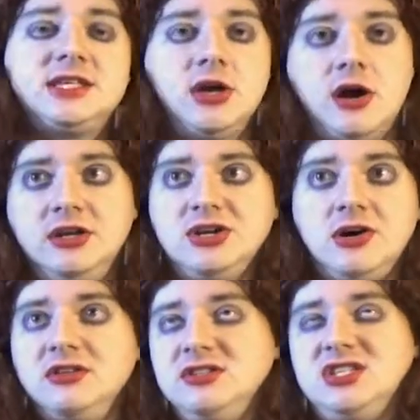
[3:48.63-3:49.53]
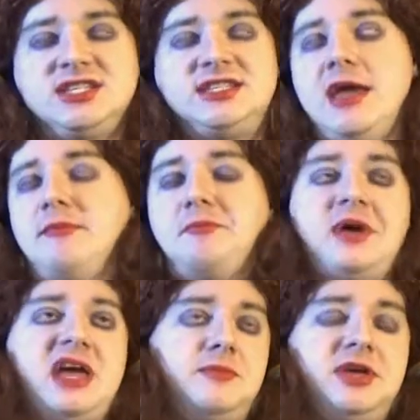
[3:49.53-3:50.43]
a young dog, just name it
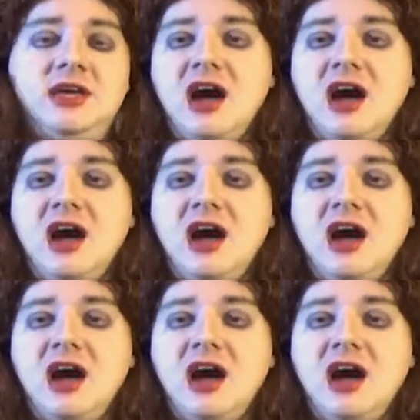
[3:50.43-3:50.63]
Baby.